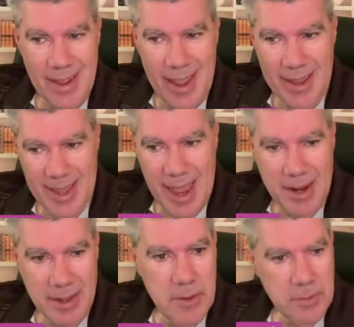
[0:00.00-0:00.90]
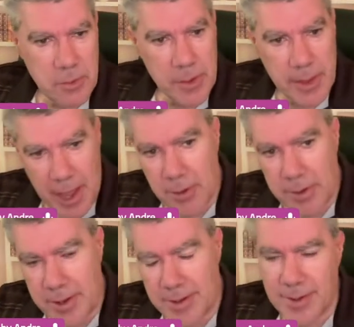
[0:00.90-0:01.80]
and can't live
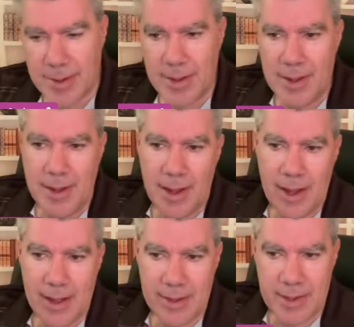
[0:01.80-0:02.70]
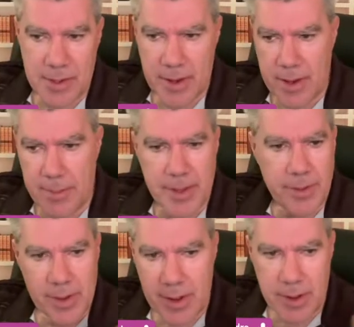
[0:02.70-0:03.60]
without it because you're gonna be
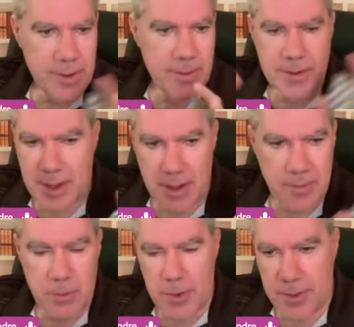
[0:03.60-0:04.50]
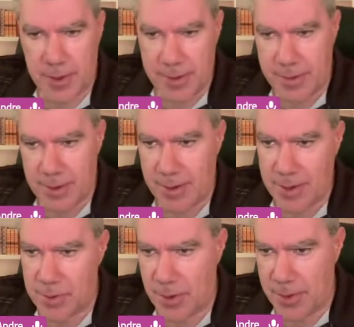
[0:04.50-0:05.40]
doing all your stuff with it and all
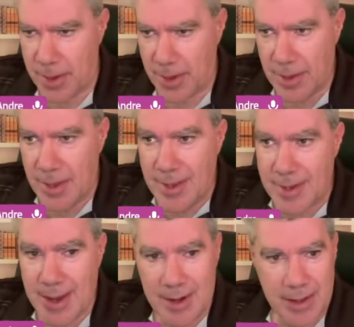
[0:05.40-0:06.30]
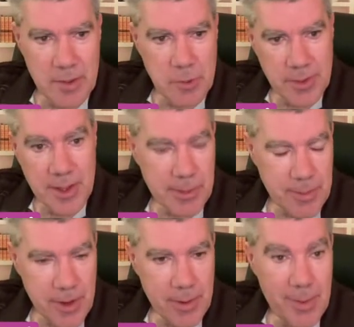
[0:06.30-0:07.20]
that sort of thing. Kind of like what the
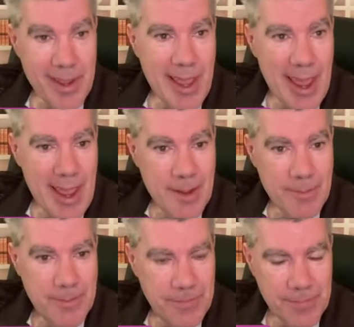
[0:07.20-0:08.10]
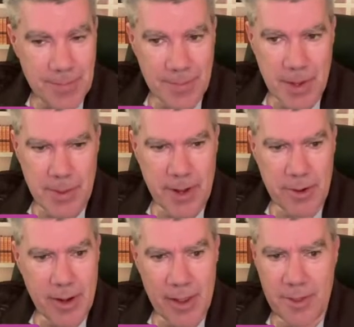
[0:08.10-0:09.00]
computer became. Nobody
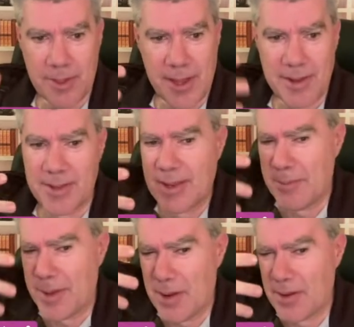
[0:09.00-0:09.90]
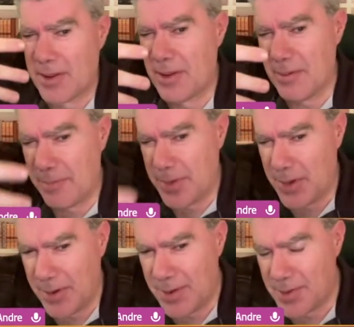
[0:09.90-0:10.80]
really thinks about
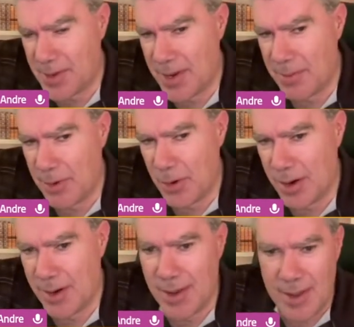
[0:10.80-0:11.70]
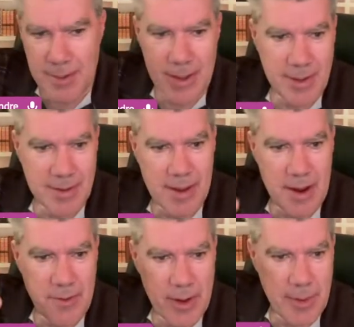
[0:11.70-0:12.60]
computers anymore because
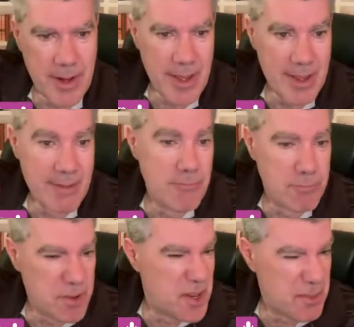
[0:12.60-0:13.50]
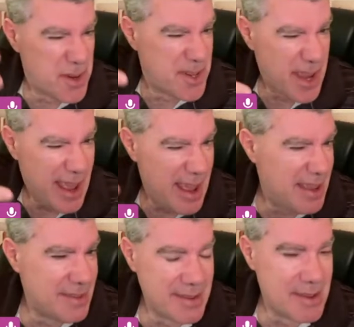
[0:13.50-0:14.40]
everybody pretty much
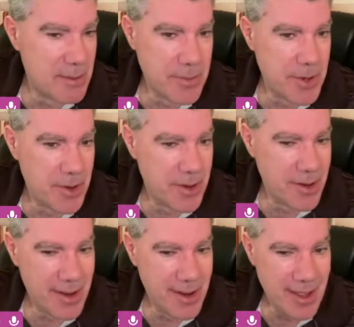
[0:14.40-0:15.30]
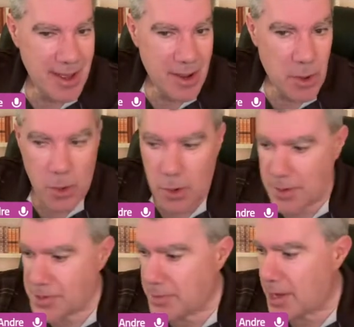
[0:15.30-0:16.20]
has a computer or
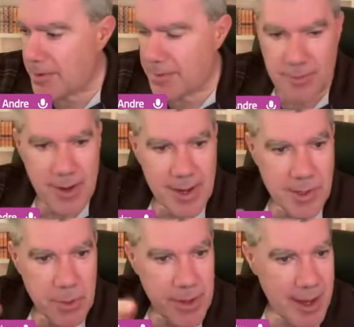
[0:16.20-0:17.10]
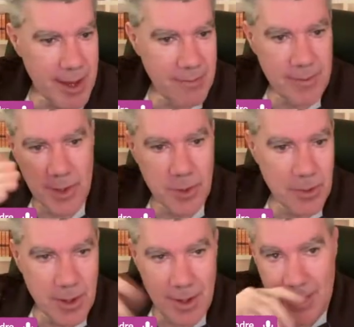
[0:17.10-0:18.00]
some type of device where they can
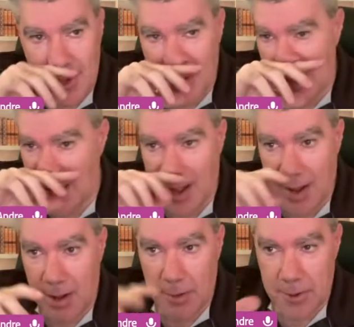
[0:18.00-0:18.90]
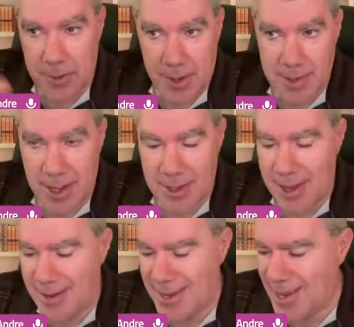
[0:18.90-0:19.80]
view all the things that
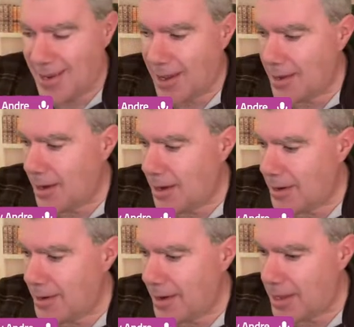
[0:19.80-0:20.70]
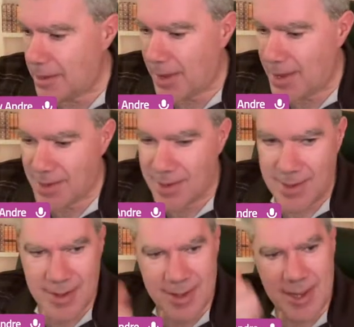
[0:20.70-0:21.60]
they need on a daily
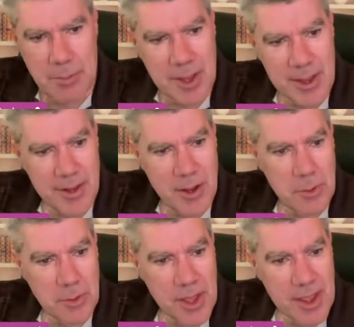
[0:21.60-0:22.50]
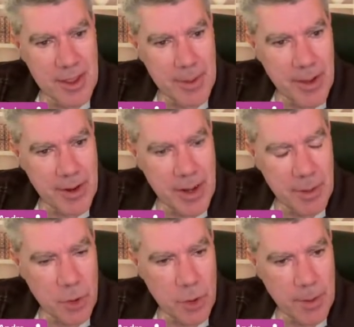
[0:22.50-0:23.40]
basis. It's something you don't think about
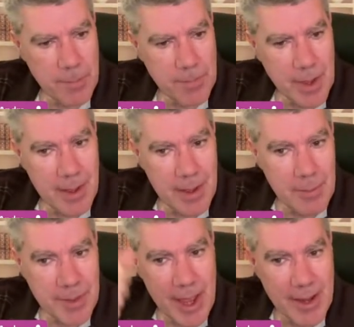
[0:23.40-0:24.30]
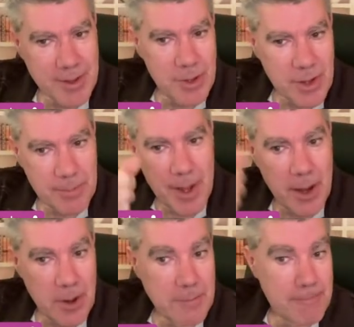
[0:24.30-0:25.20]
anymore. But that took
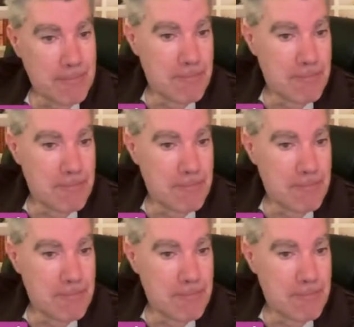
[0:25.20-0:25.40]
about